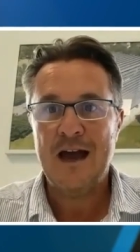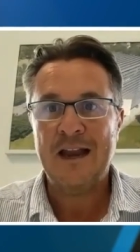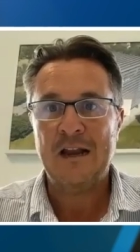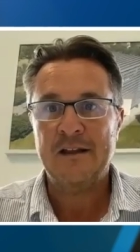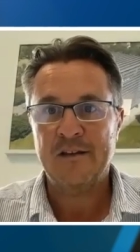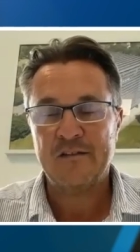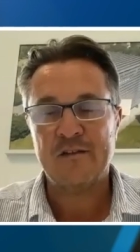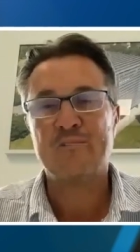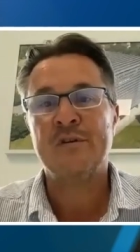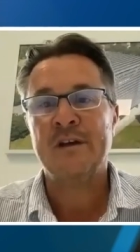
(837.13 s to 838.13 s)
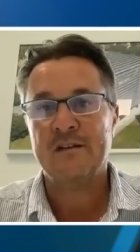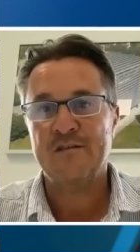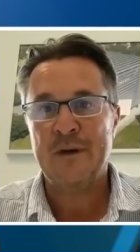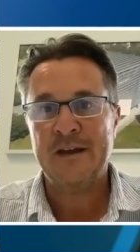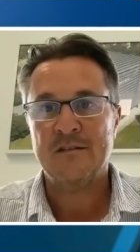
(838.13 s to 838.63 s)
analytics and
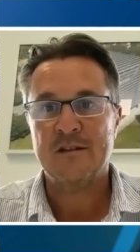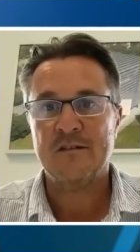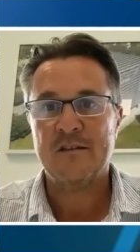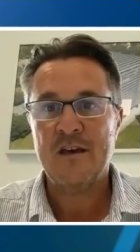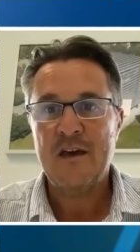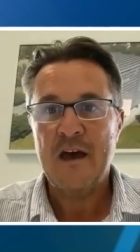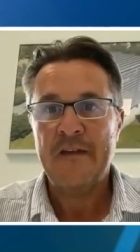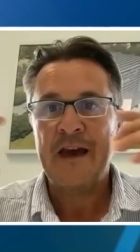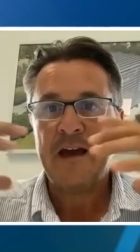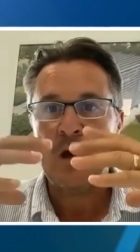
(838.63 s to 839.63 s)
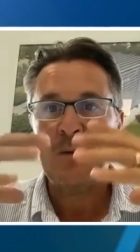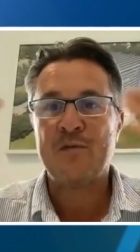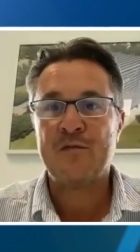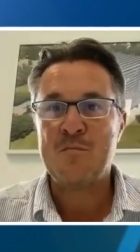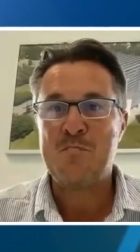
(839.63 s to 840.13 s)
predictive maintenance. And that
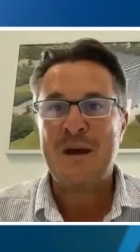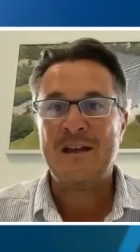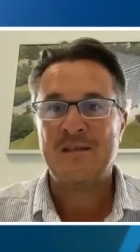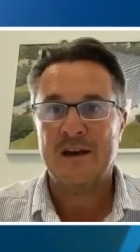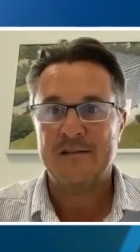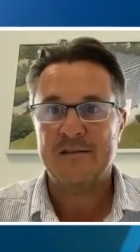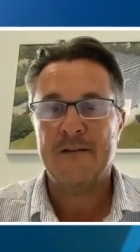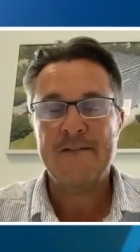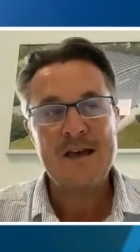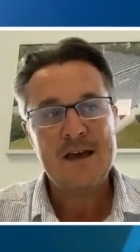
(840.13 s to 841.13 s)
comes from big data.